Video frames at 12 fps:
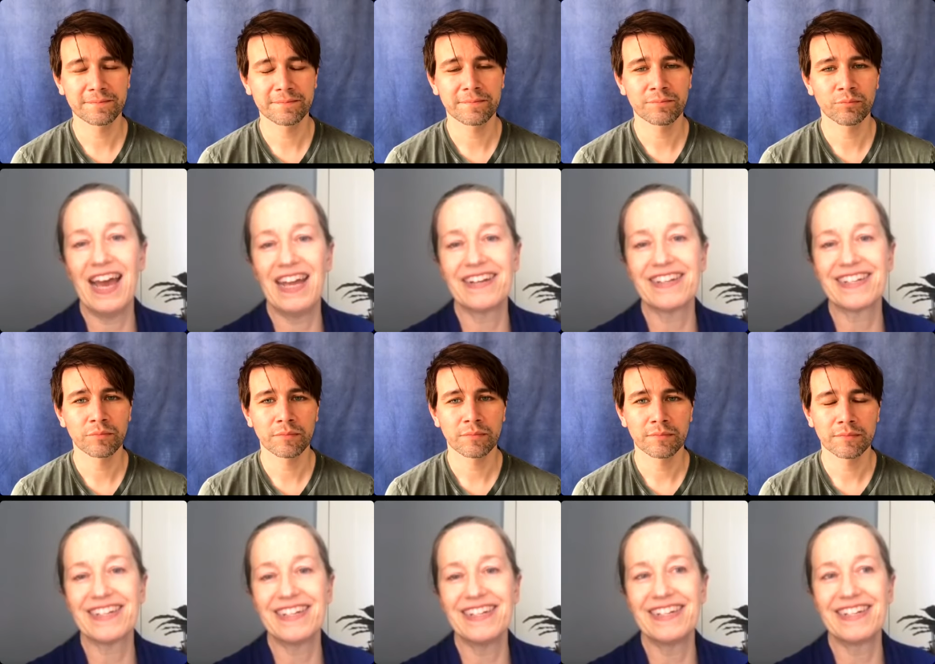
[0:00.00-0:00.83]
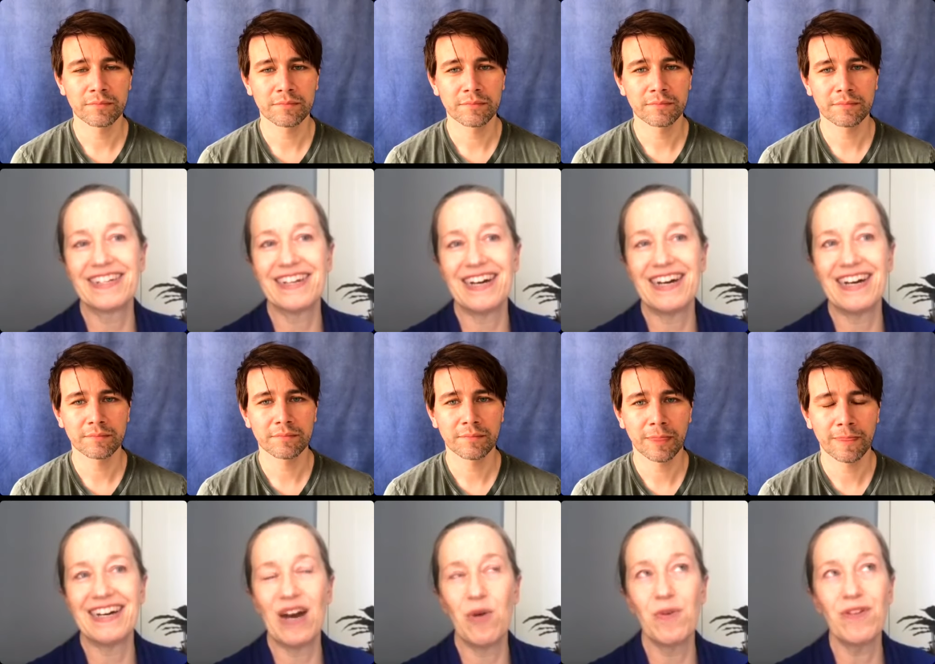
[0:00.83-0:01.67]
Speaker 1: and in
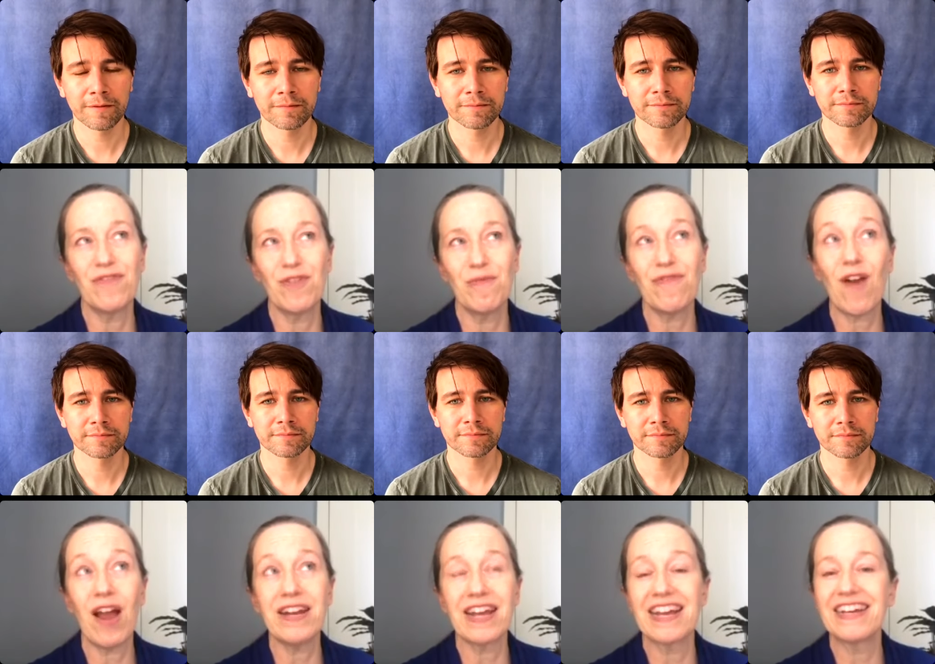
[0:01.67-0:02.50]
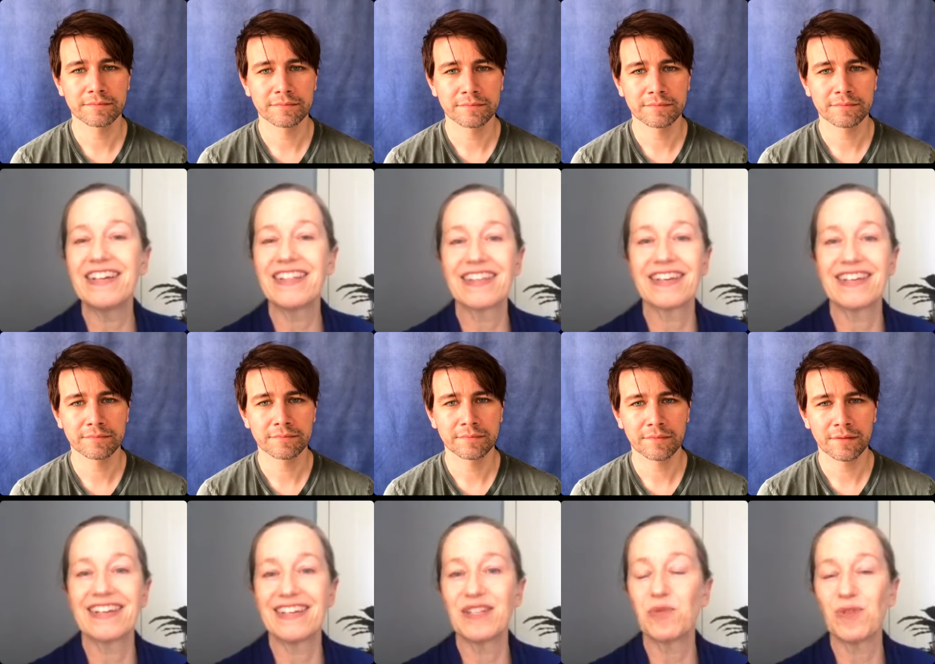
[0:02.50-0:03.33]
uh, a week from Friday, the
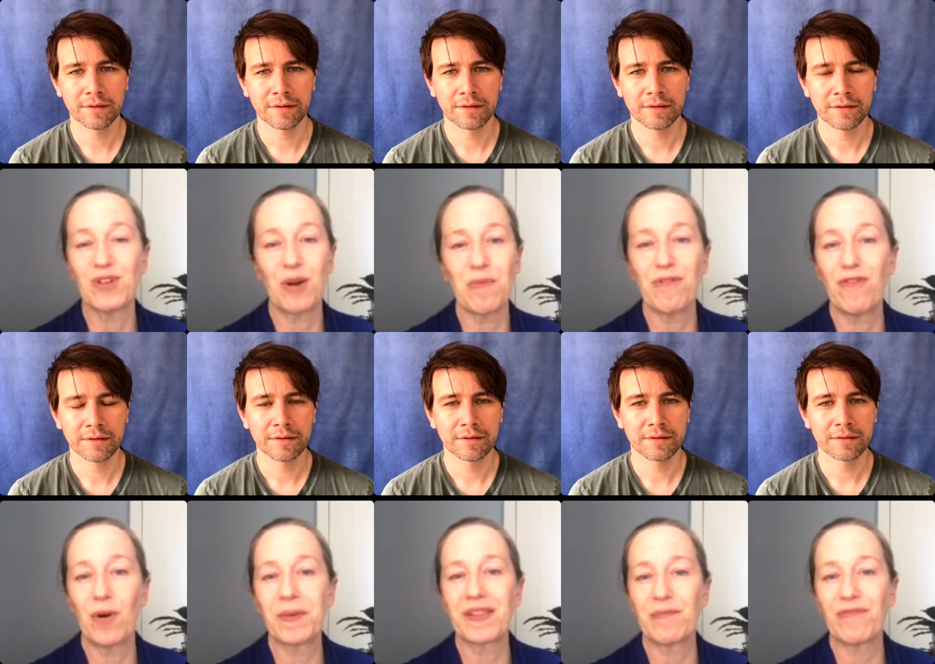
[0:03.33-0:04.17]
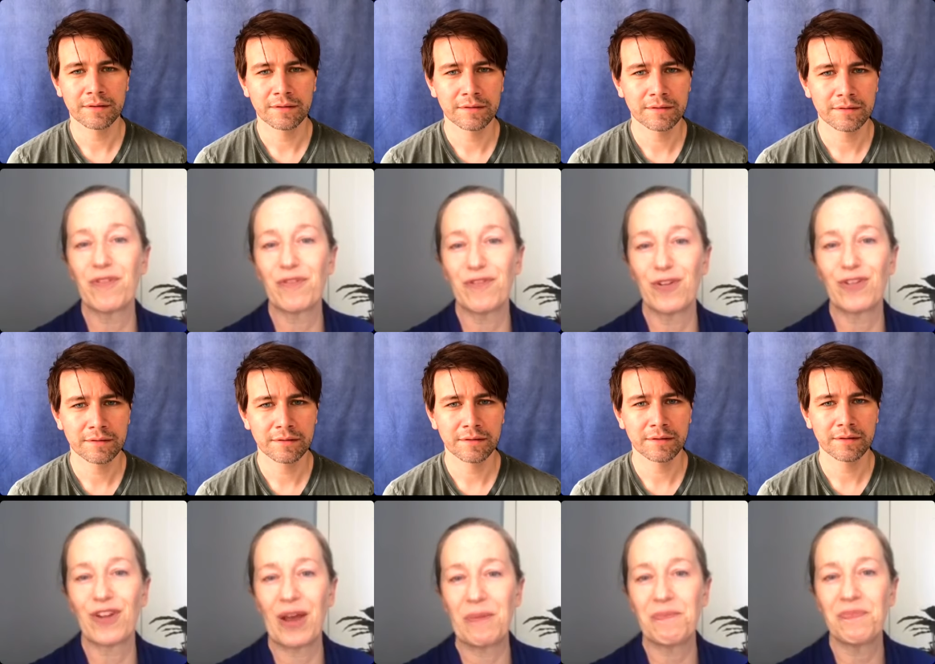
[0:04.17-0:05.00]
kids will start performing them for the first
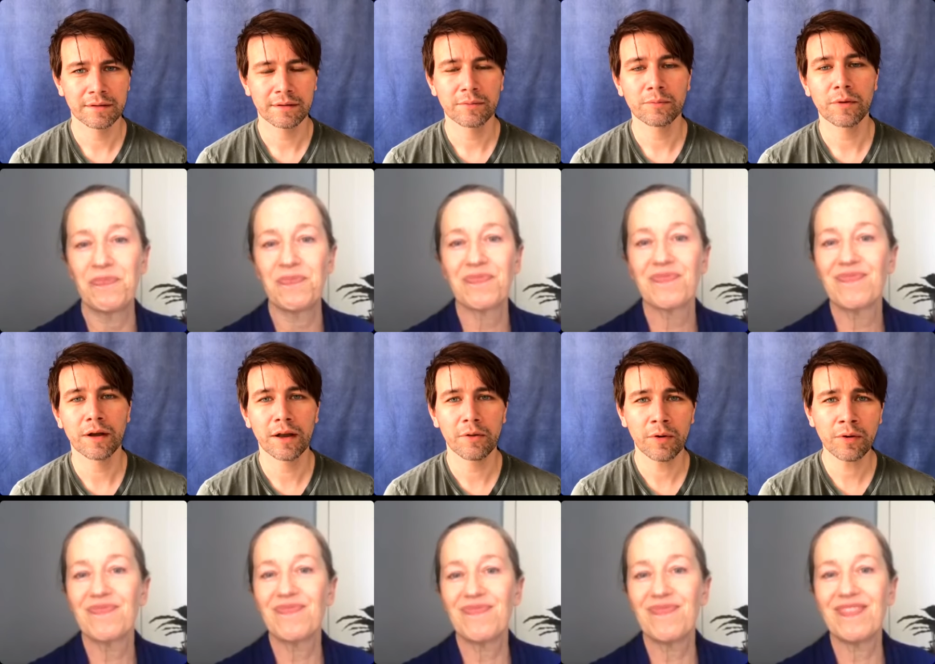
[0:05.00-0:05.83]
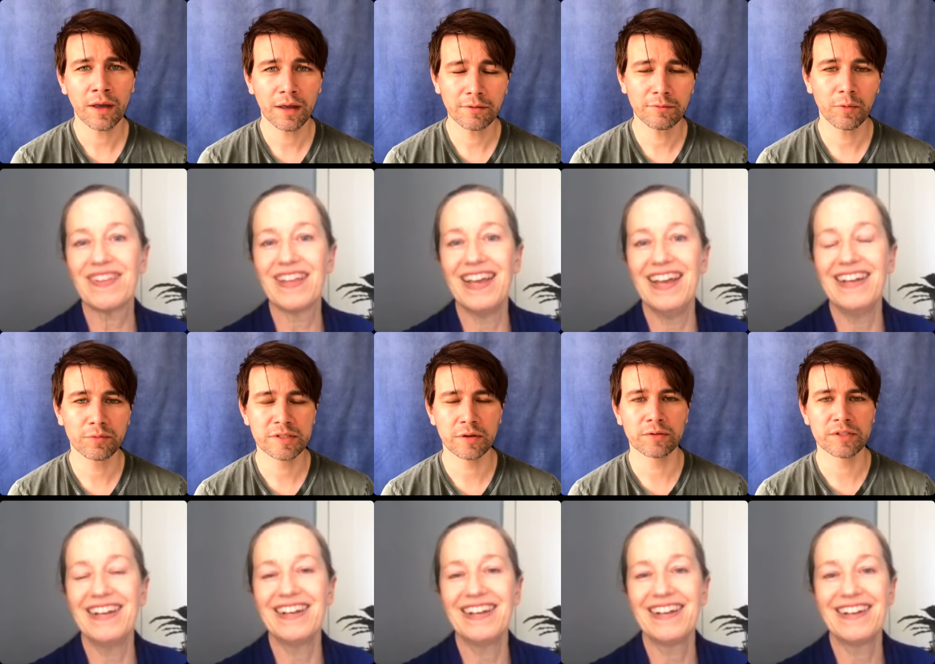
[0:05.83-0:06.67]
time.
Speaker 2: Wow. Okay. Well,
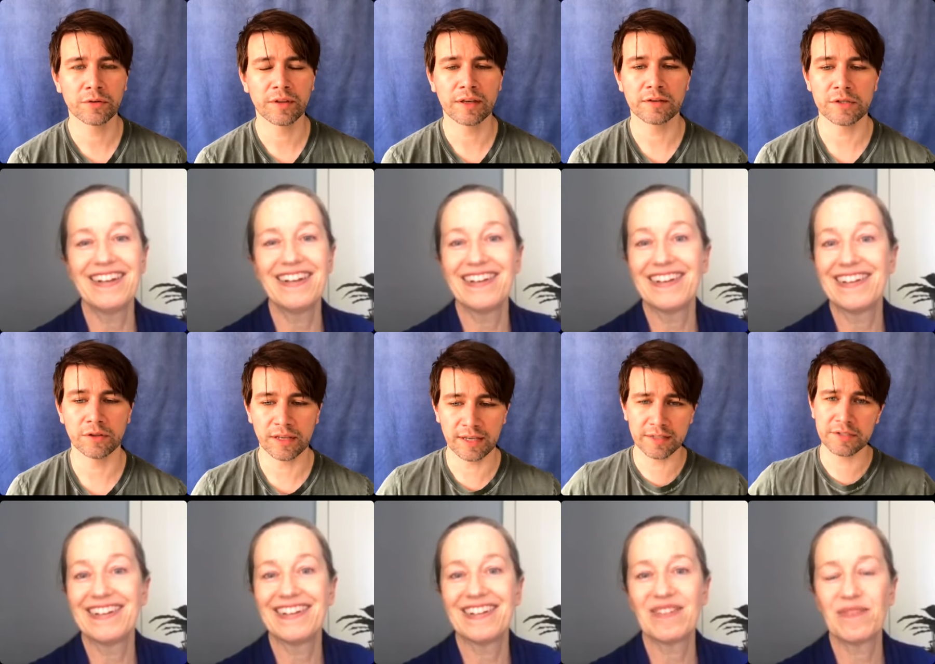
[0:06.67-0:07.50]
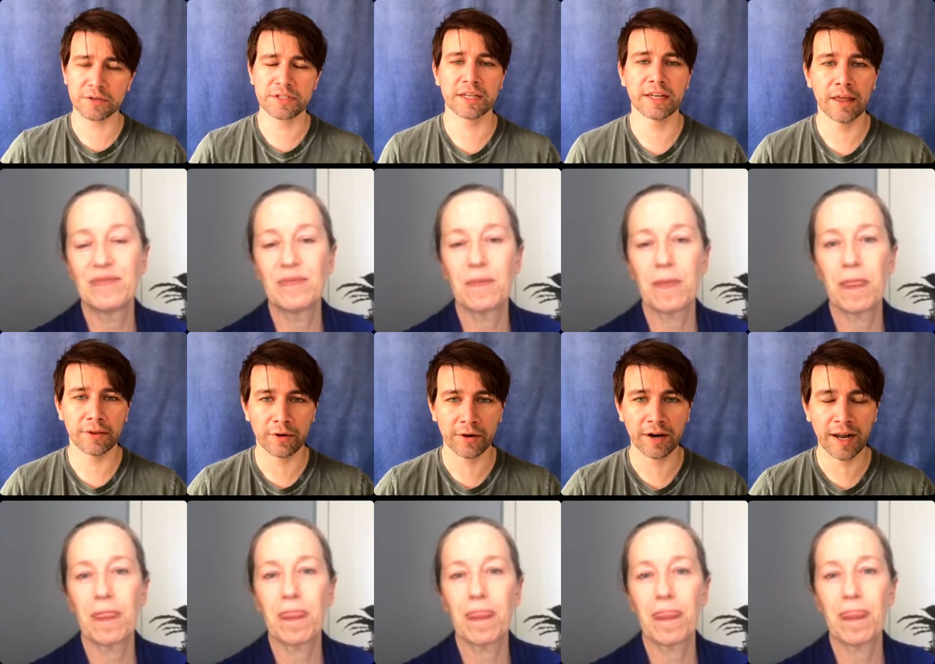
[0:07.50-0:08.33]
so so the so the kids are
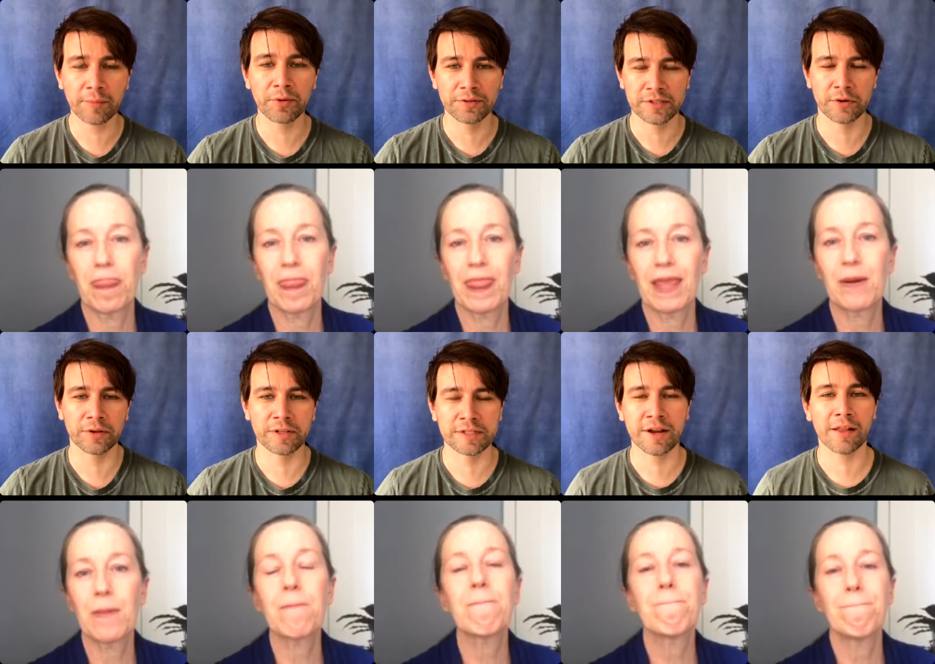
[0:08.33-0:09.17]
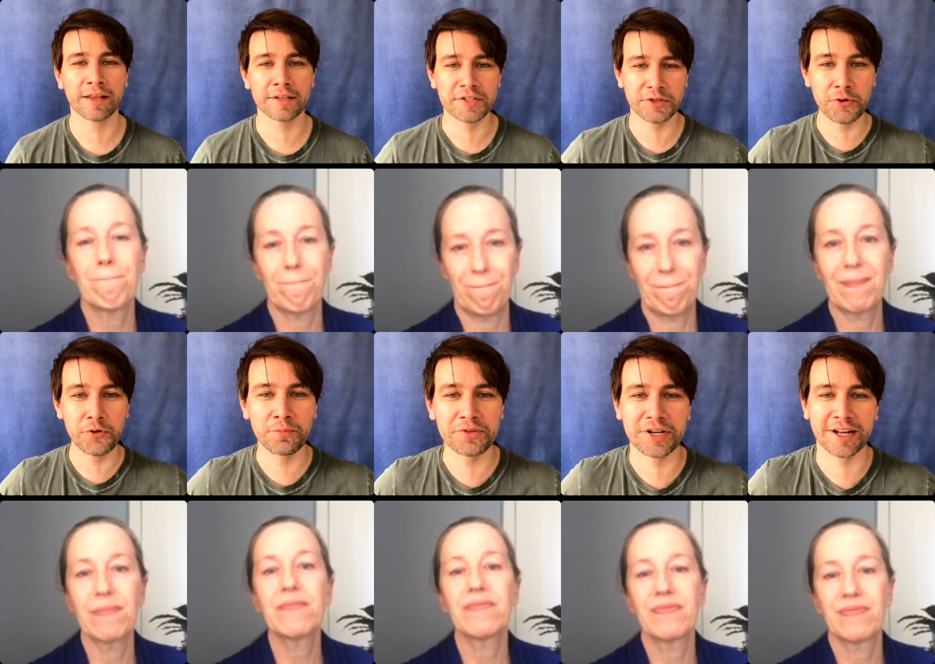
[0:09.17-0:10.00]
together and are able. So it's not like a
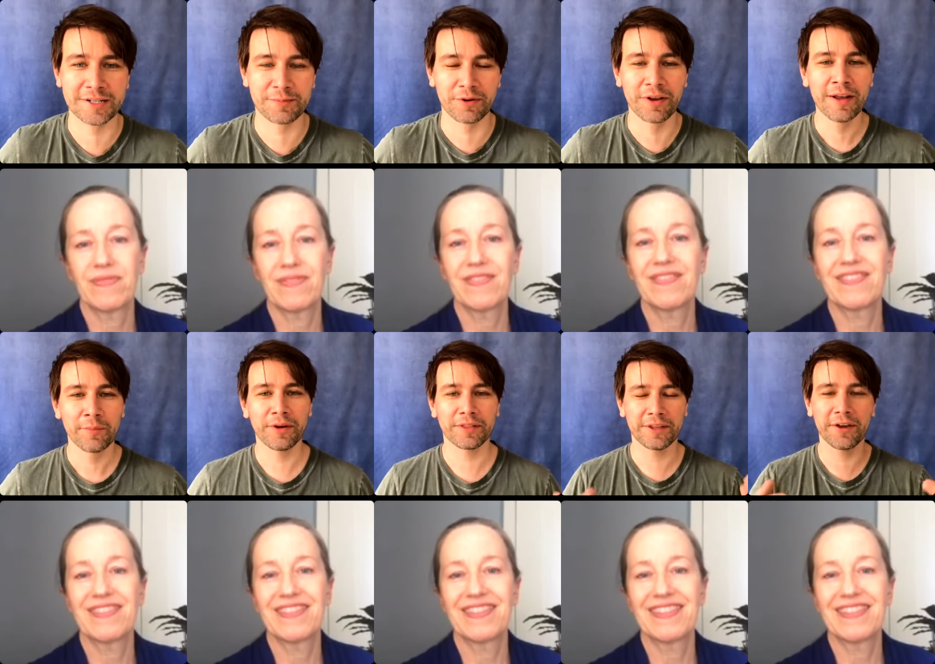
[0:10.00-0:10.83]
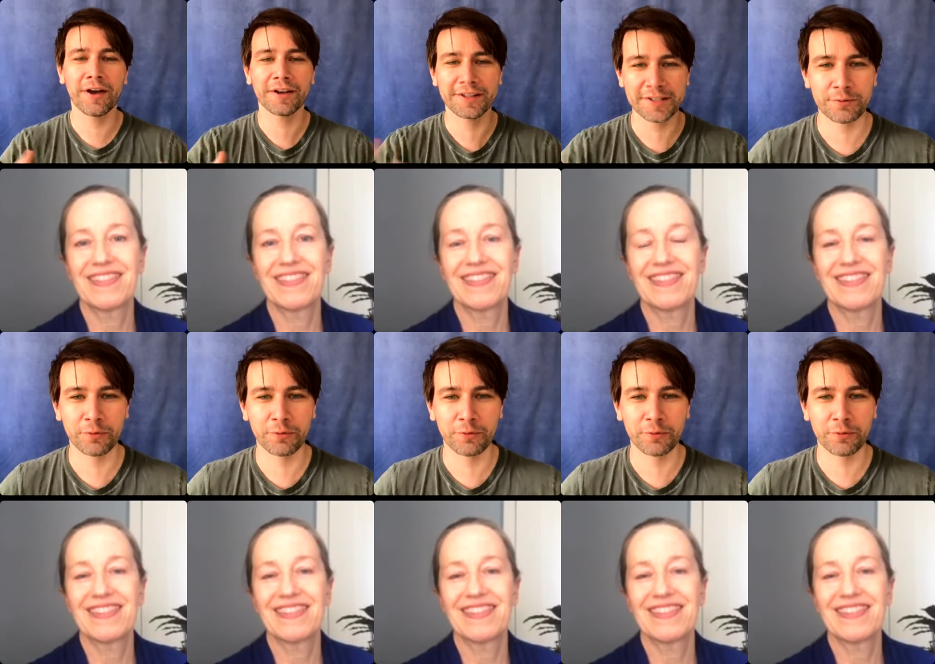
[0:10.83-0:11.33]
Zoom Shakespeare, but the audience